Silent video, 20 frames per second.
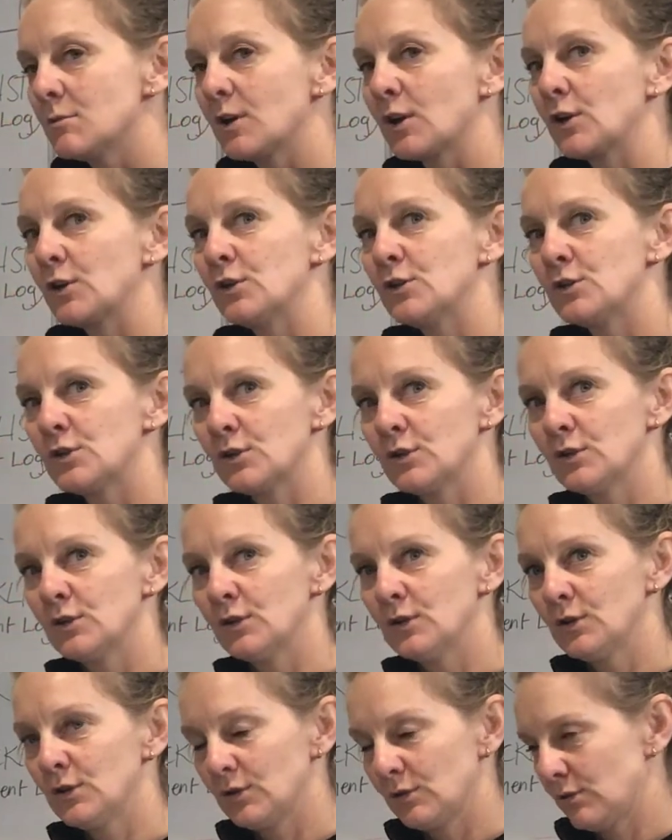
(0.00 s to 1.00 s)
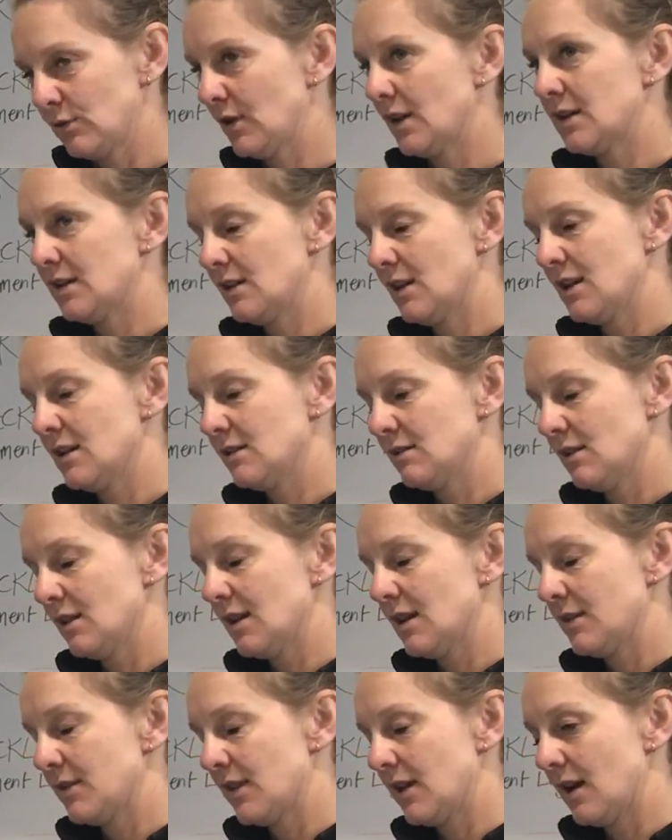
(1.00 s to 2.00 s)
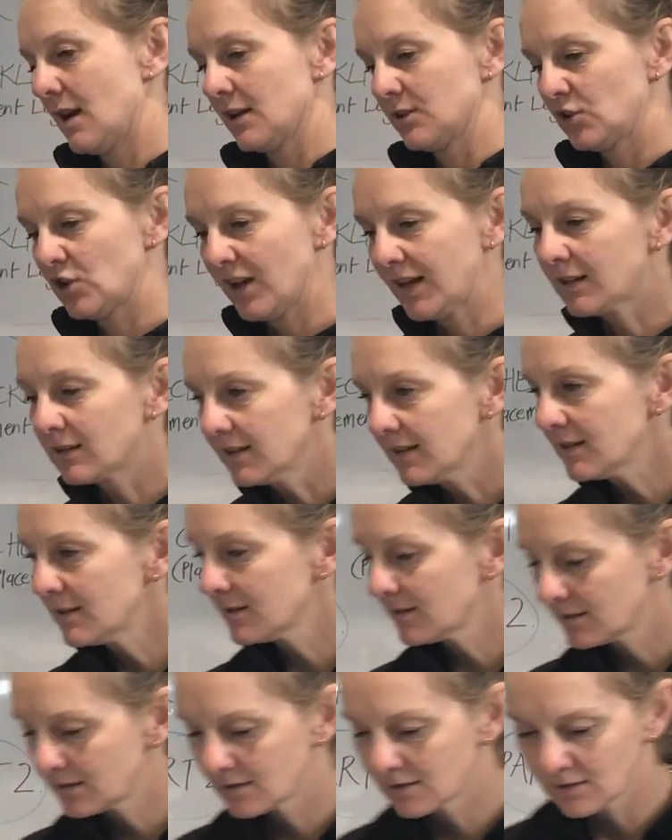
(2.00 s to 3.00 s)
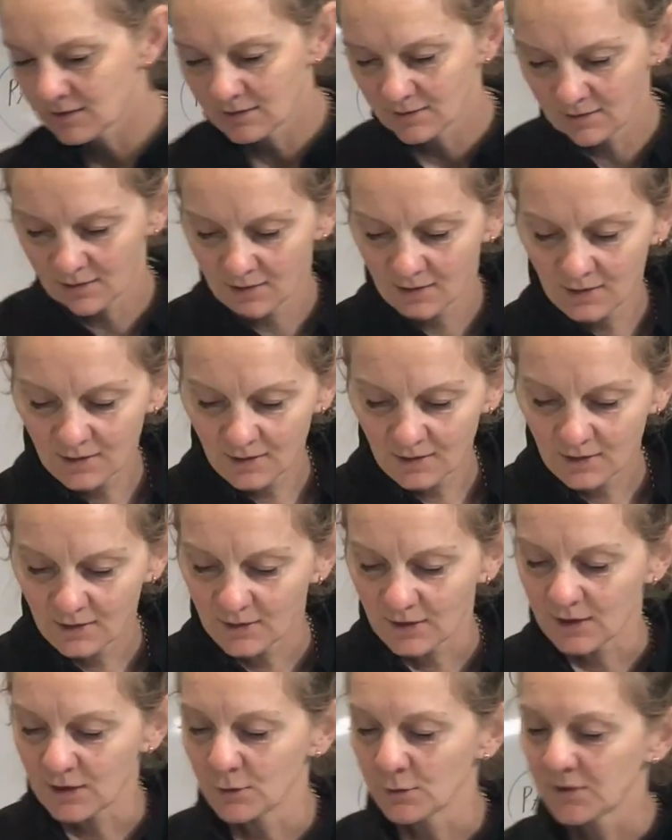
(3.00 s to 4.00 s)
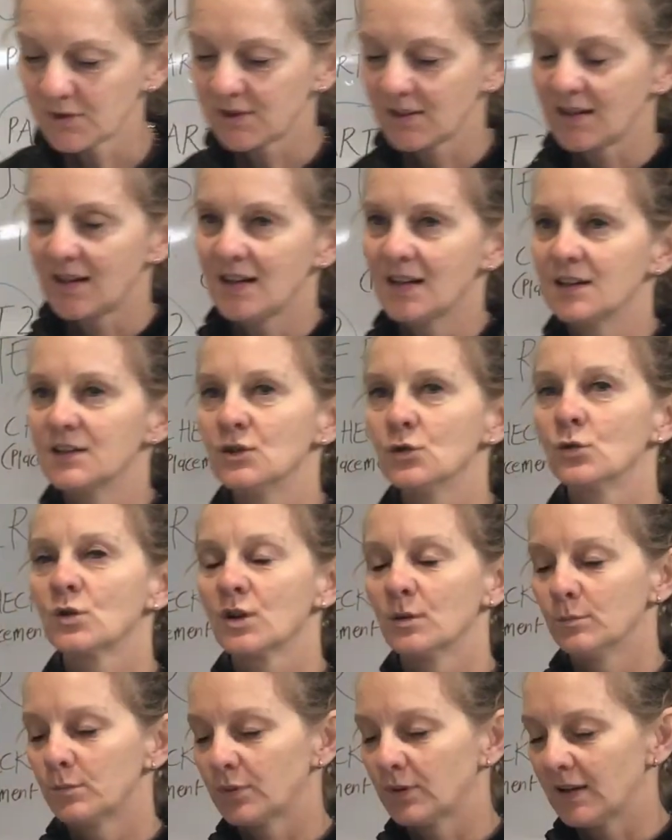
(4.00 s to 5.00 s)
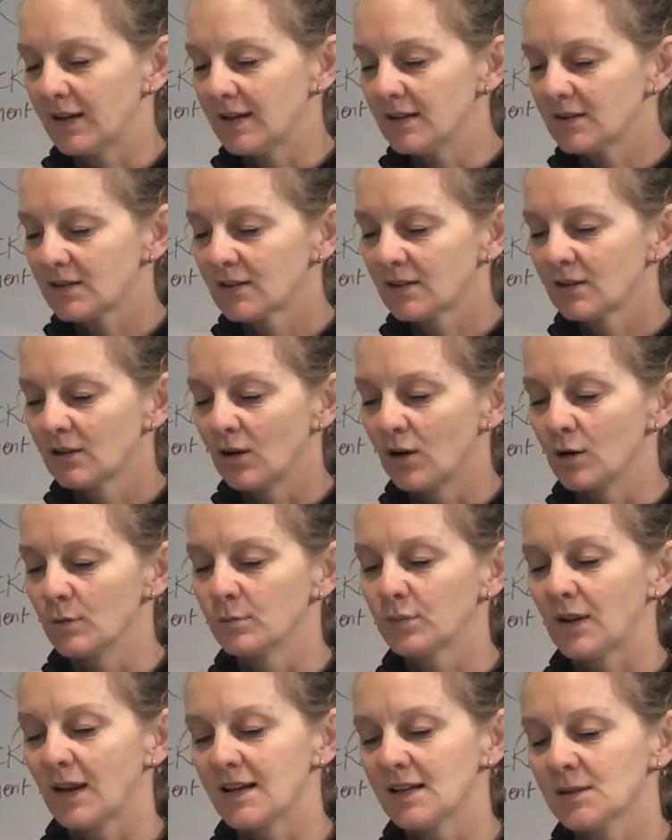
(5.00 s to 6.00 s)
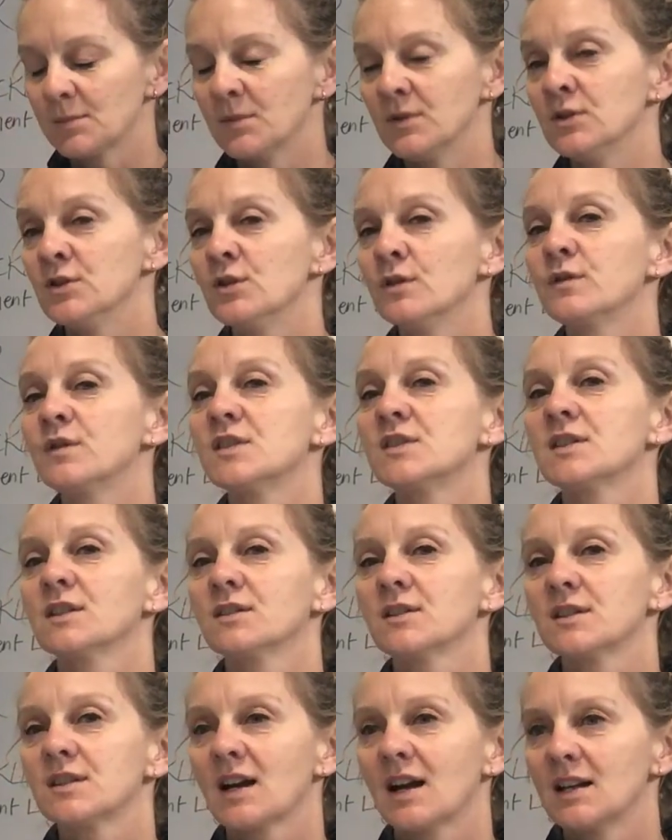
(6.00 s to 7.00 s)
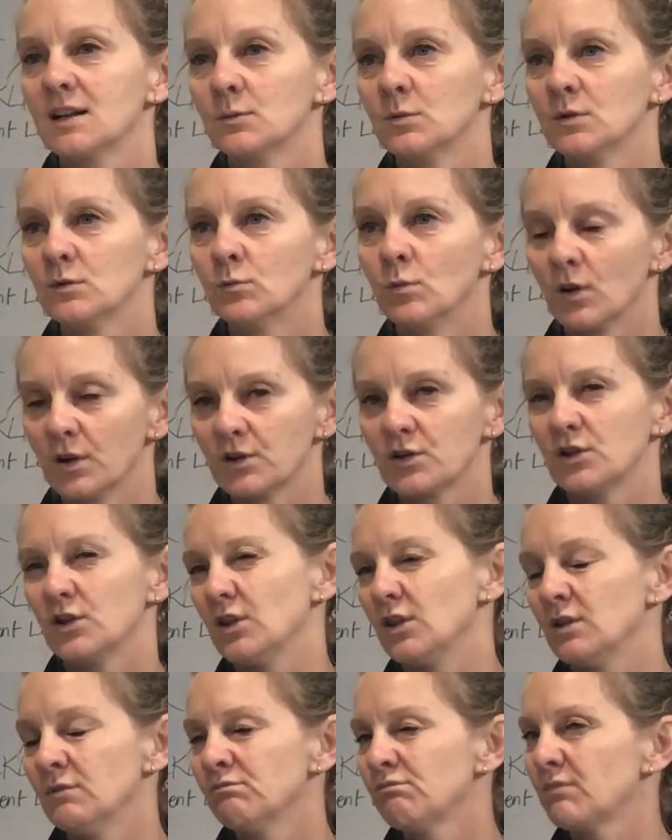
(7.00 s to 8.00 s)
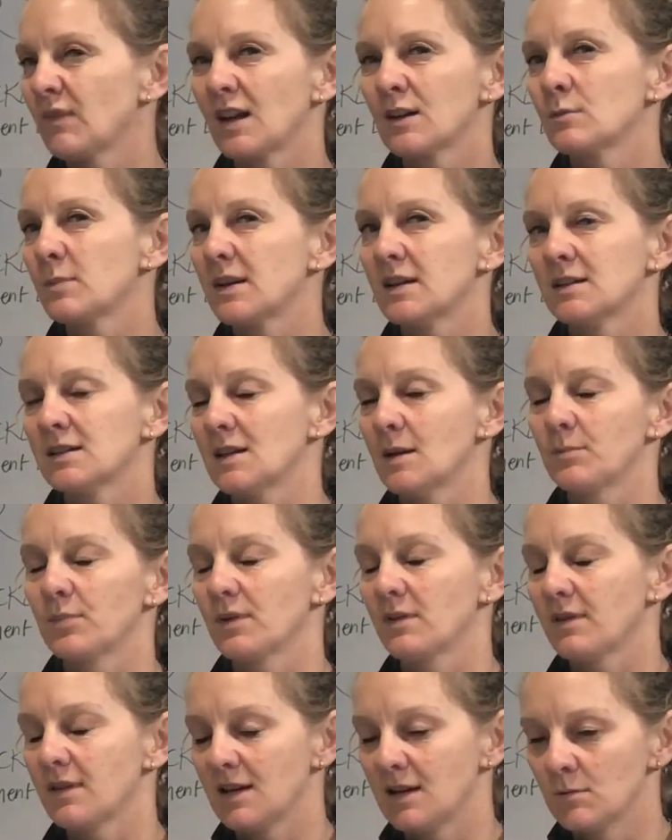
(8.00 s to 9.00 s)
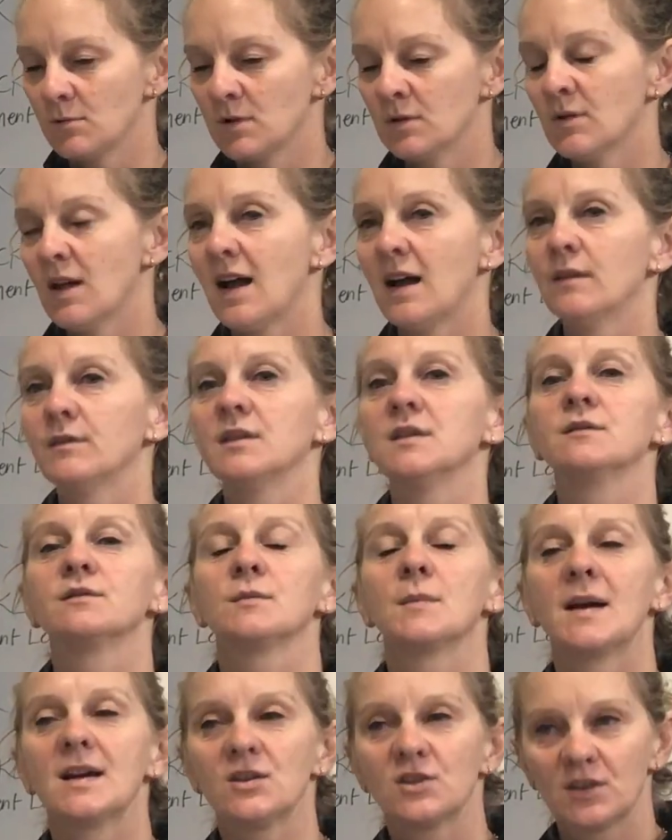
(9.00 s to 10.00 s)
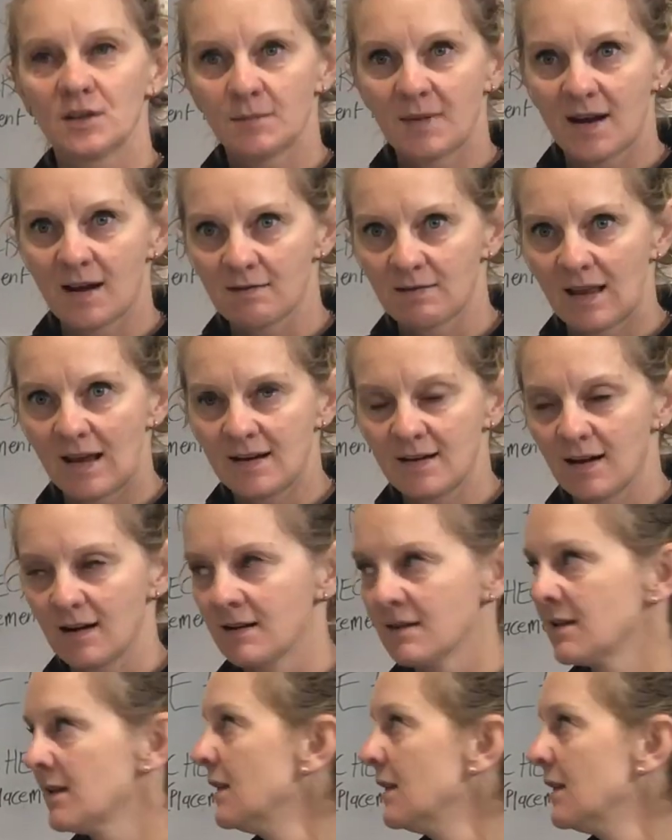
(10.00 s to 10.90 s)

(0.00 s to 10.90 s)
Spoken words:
we're going to do our checklists that you'll see and you'll complete on placement. Your facilitator will watch you. That'll be a separate thing we'll have information about later.